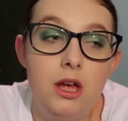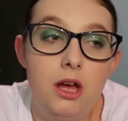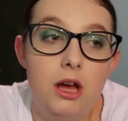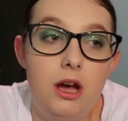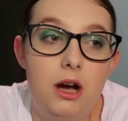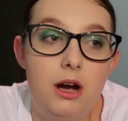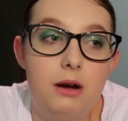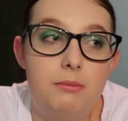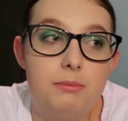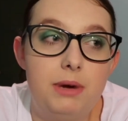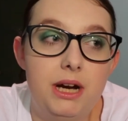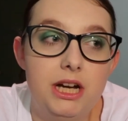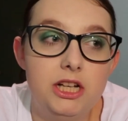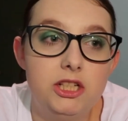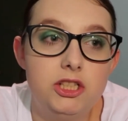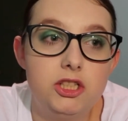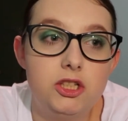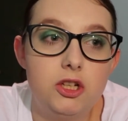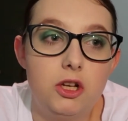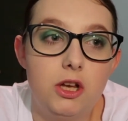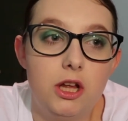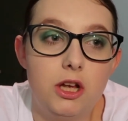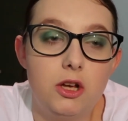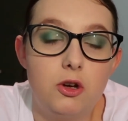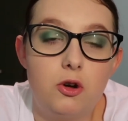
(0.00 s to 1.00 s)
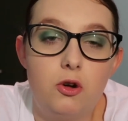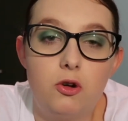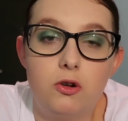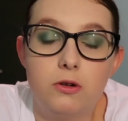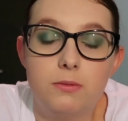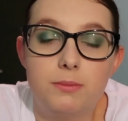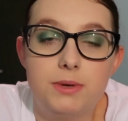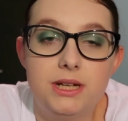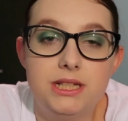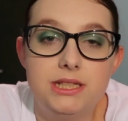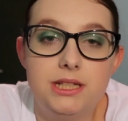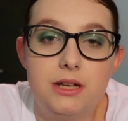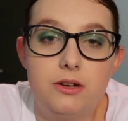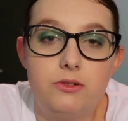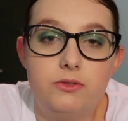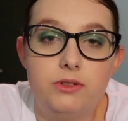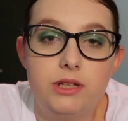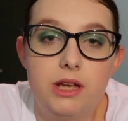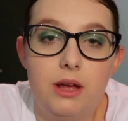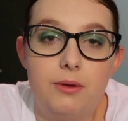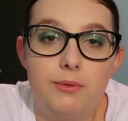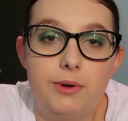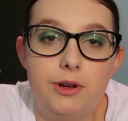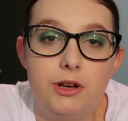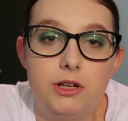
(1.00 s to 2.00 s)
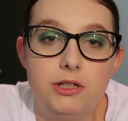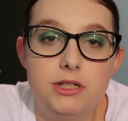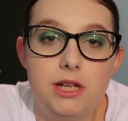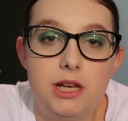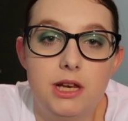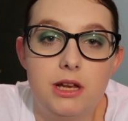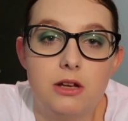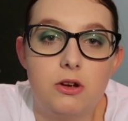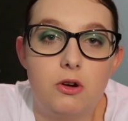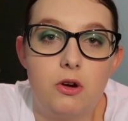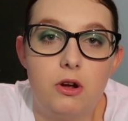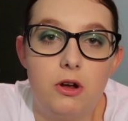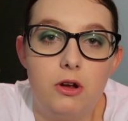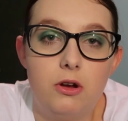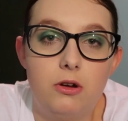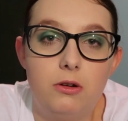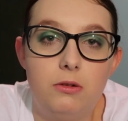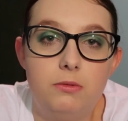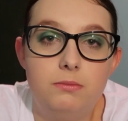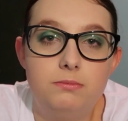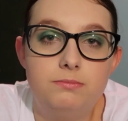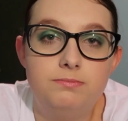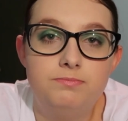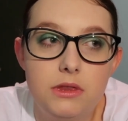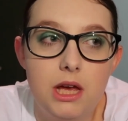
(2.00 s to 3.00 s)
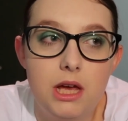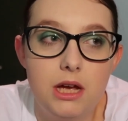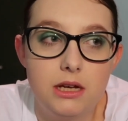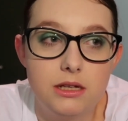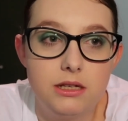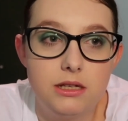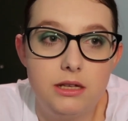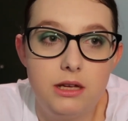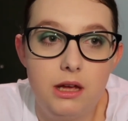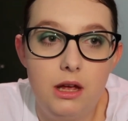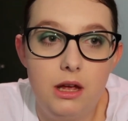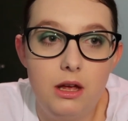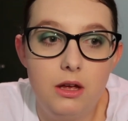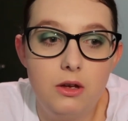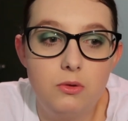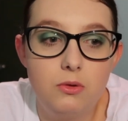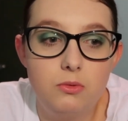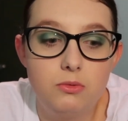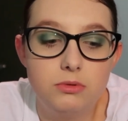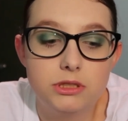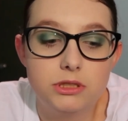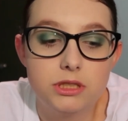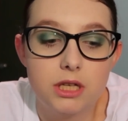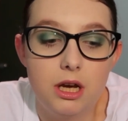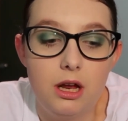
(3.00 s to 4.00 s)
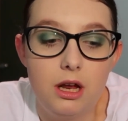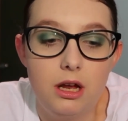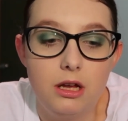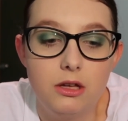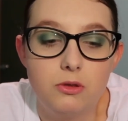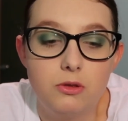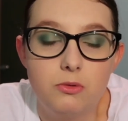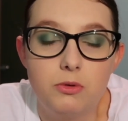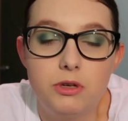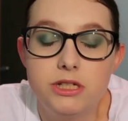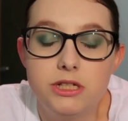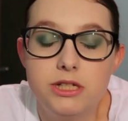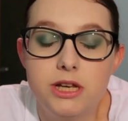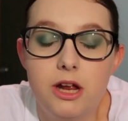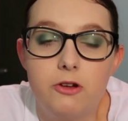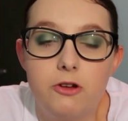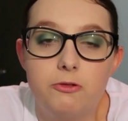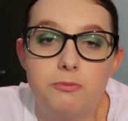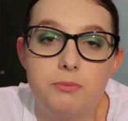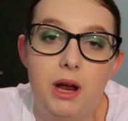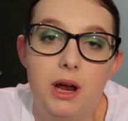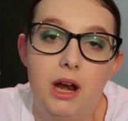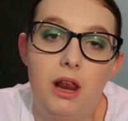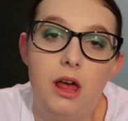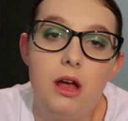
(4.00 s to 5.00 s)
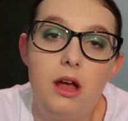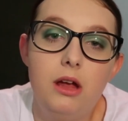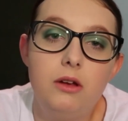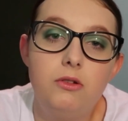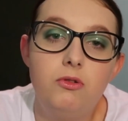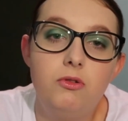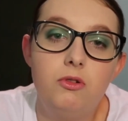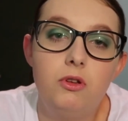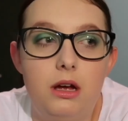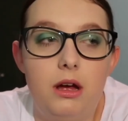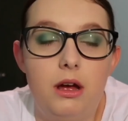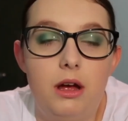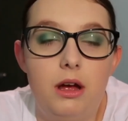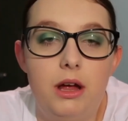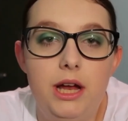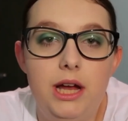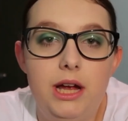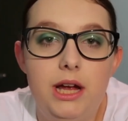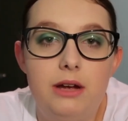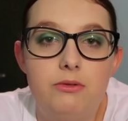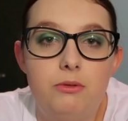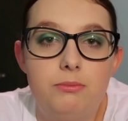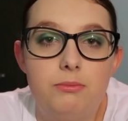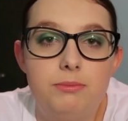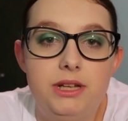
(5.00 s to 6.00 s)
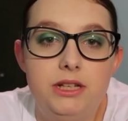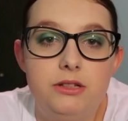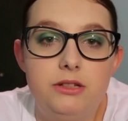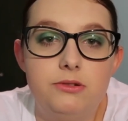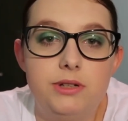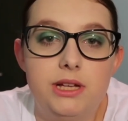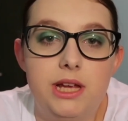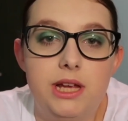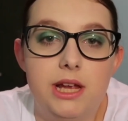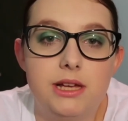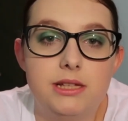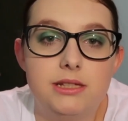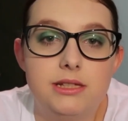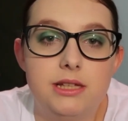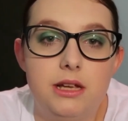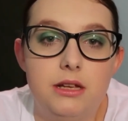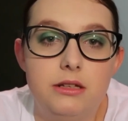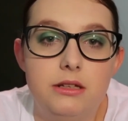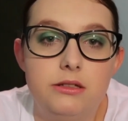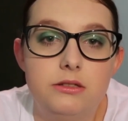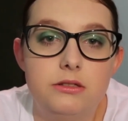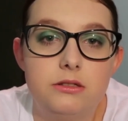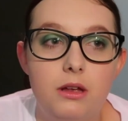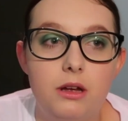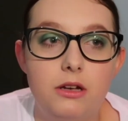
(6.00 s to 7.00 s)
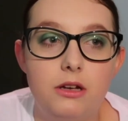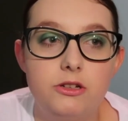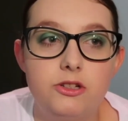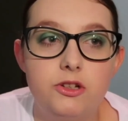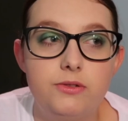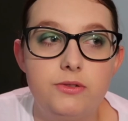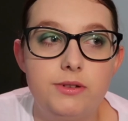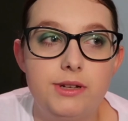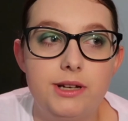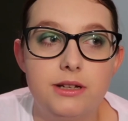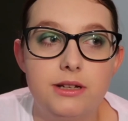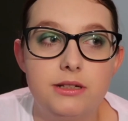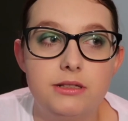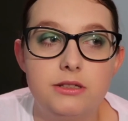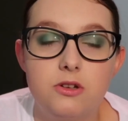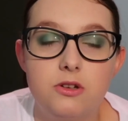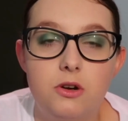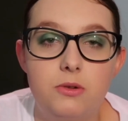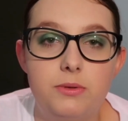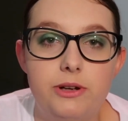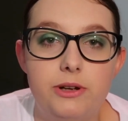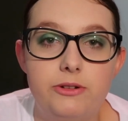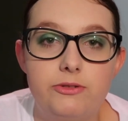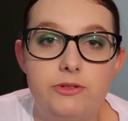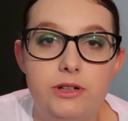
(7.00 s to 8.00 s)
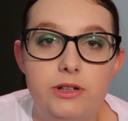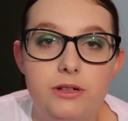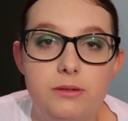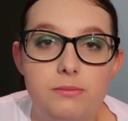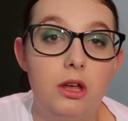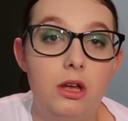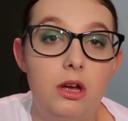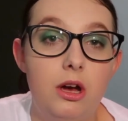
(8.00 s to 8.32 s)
I managed to like hold myself together until I got home. That gig was like the worst night of my life. I haven't been to a gig since. I just feel like it's not worth it.